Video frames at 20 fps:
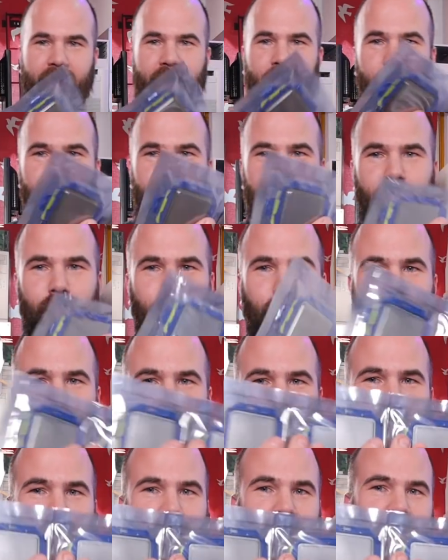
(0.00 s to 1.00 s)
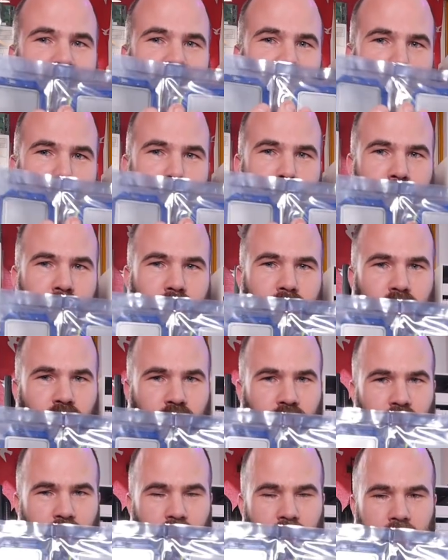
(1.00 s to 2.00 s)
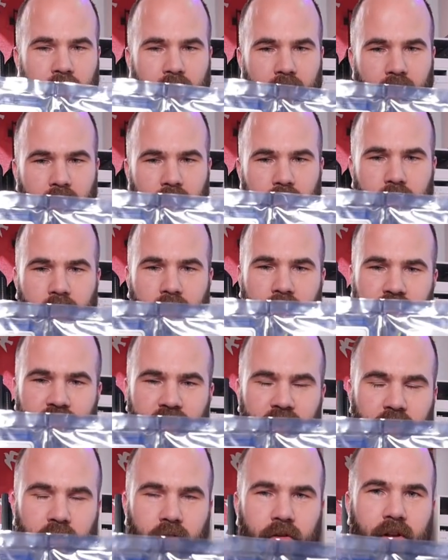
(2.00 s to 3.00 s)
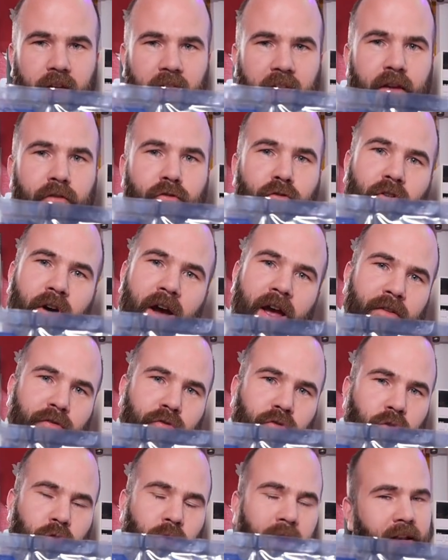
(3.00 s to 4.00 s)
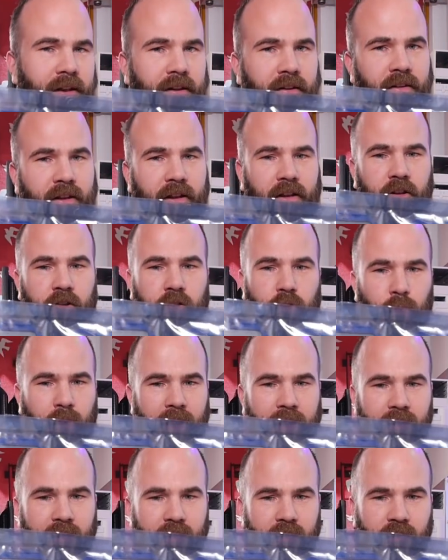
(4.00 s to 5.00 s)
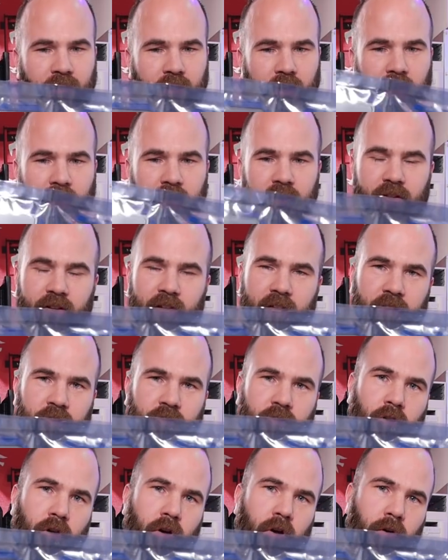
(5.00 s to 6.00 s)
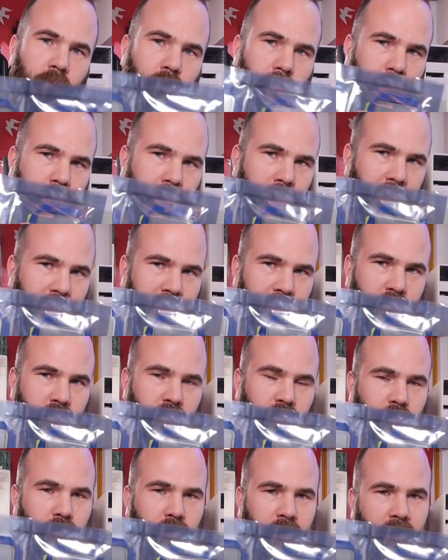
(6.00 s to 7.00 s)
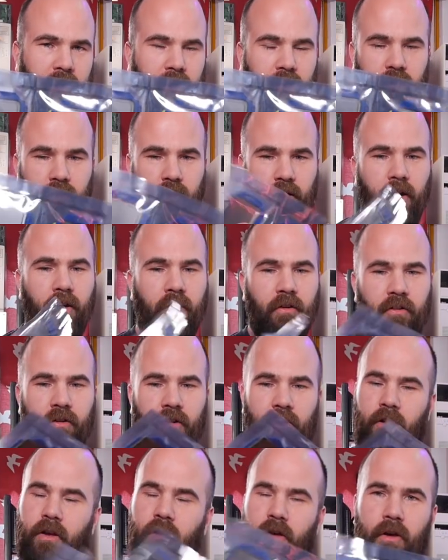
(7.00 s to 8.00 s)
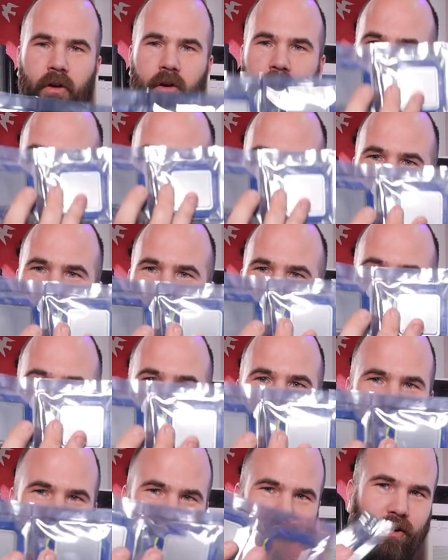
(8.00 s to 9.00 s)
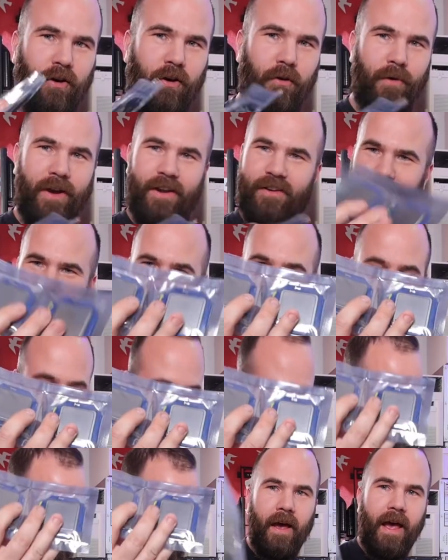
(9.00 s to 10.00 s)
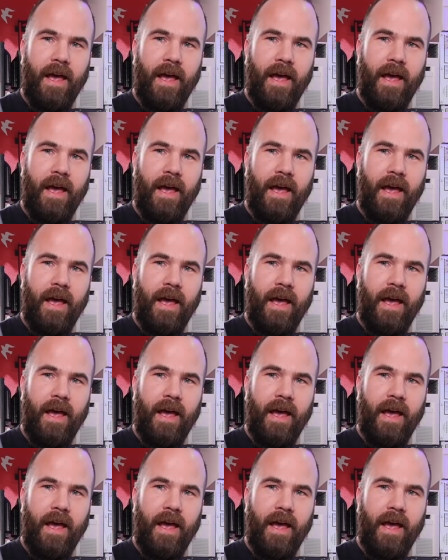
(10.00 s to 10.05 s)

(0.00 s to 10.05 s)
I got two free CPUs, they are Xeon E5 2620s, 6-core running at 2 GHz, and free is always good.